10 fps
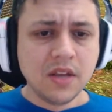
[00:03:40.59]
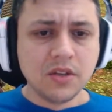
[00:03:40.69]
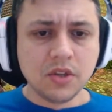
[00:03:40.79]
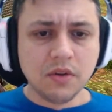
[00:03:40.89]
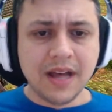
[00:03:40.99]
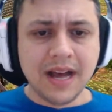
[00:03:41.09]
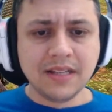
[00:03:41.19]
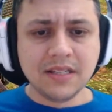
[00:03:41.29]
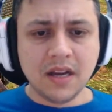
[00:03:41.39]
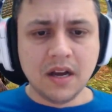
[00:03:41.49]
so
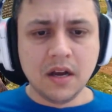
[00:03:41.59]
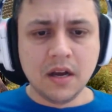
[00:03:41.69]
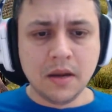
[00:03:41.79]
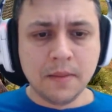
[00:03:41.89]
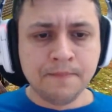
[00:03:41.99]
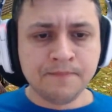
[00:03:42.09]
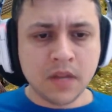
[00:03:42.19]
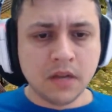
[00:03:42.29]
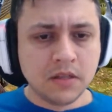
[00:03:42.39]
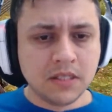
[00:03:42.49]
that
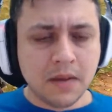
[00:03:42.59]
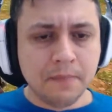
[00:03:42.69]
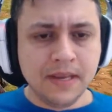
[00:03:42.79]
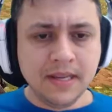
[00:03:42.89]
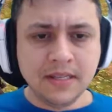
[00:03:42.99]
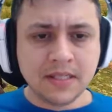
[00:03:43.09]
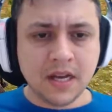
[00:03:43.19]
the zombies